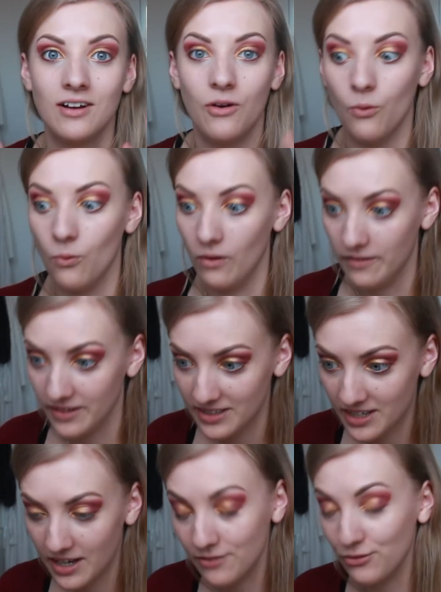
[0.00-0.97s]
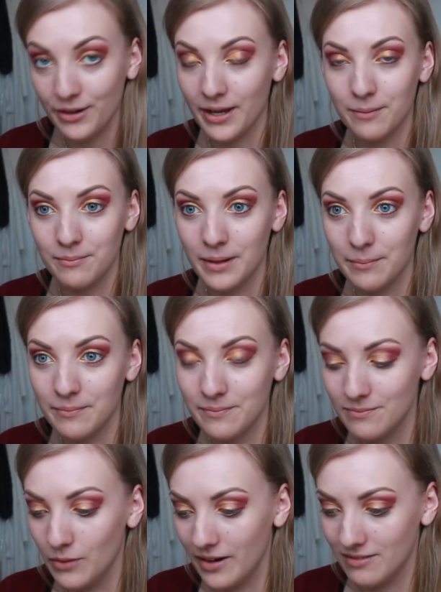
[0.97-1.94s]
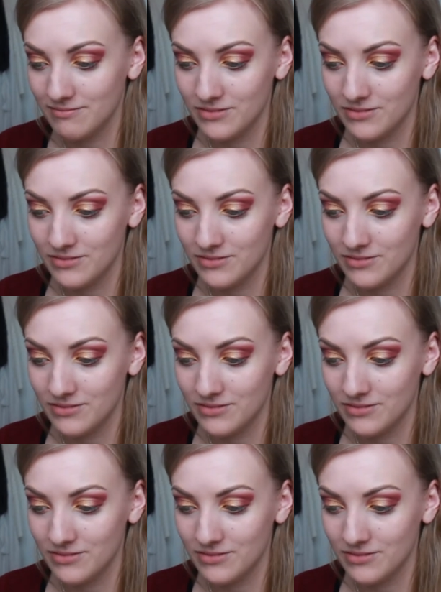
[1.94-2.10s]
all covering up my, well,